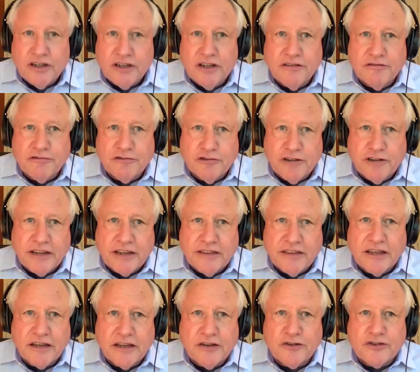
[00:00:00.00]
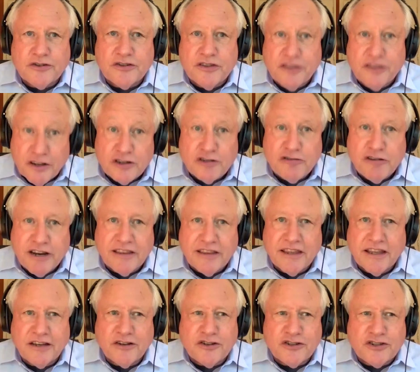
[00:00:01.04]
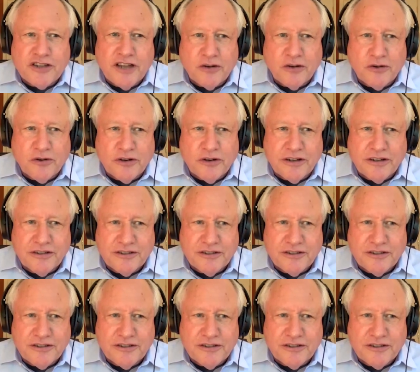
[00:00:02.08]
of Great Thinkers, thegreatthinkers.org.